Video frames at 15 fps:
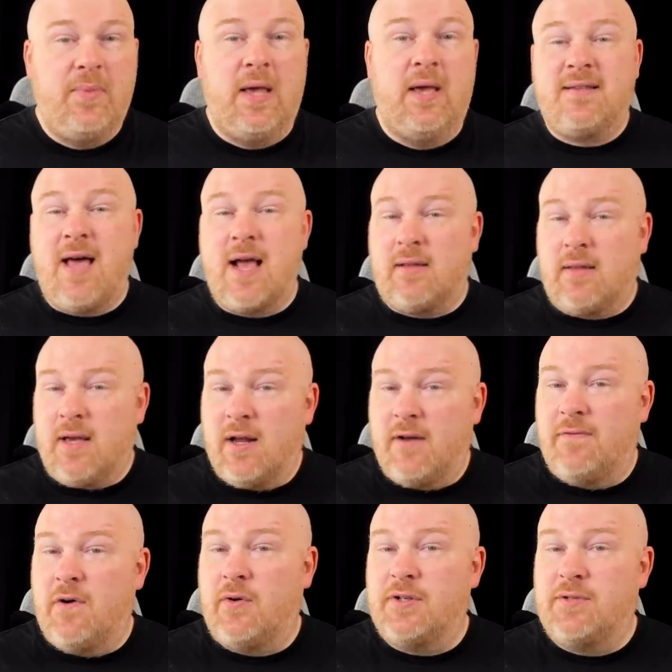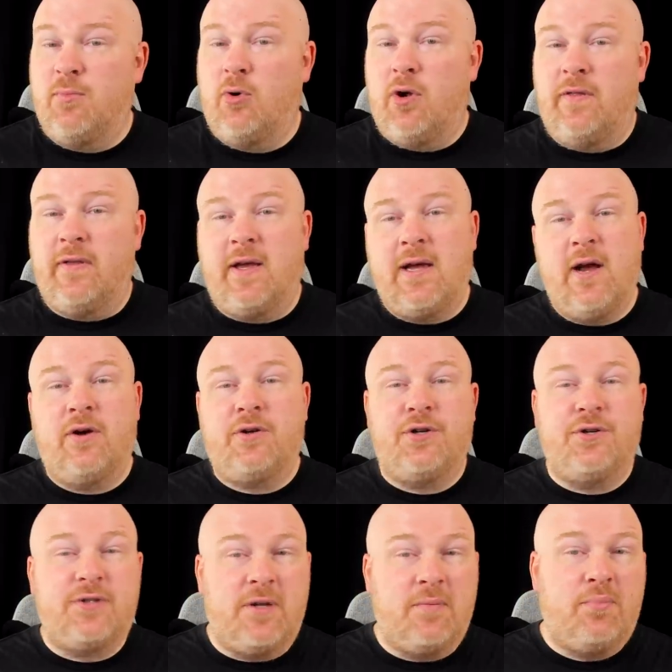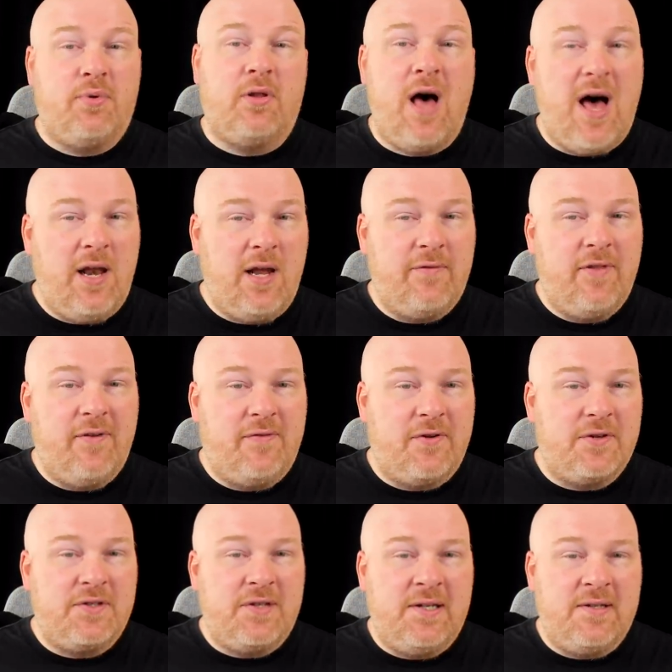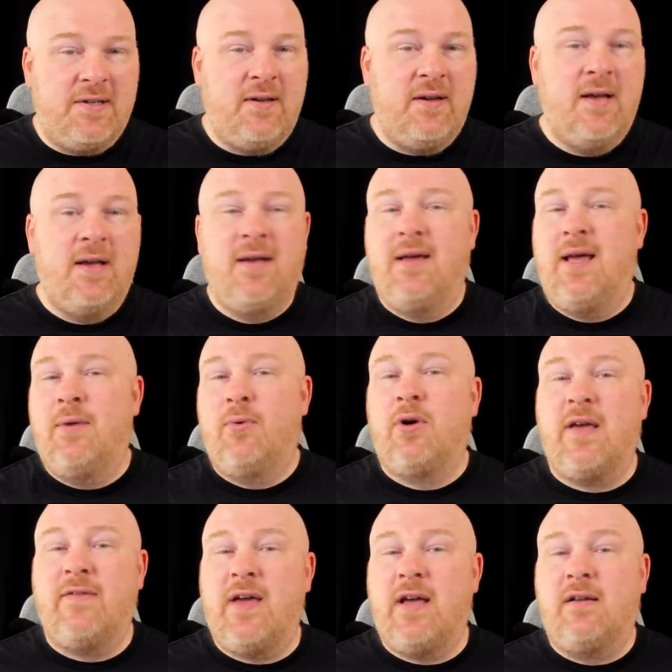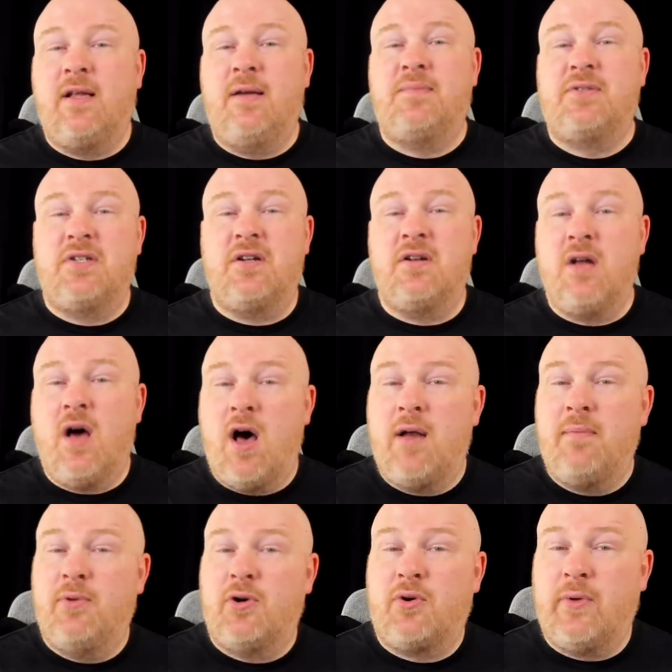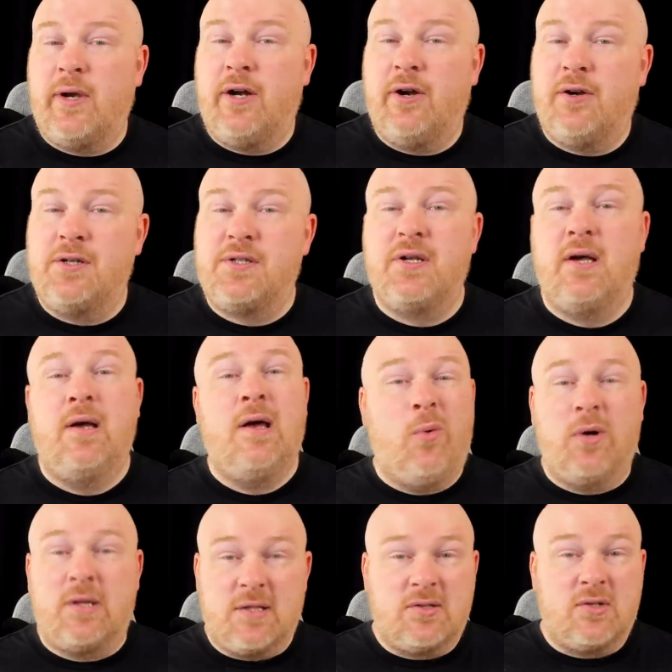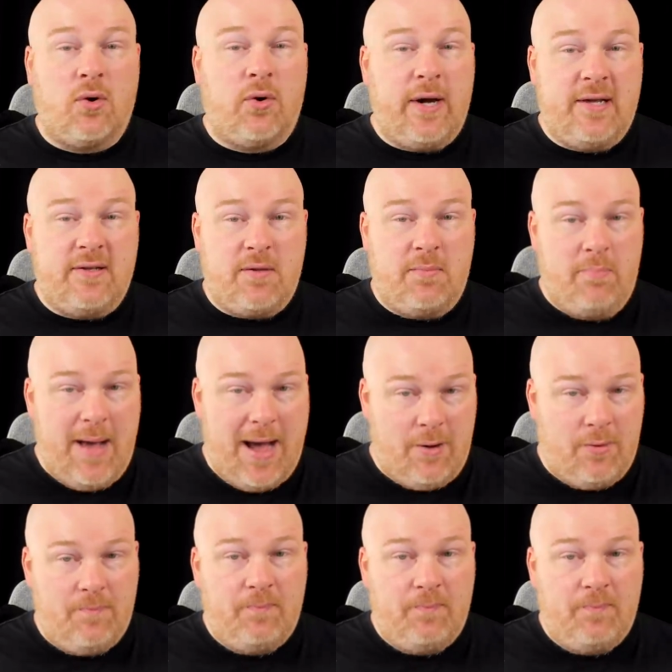That's likely going to focus more on the characters and plot of the first season, and will give a glimpse to non-book readers about what the story is about.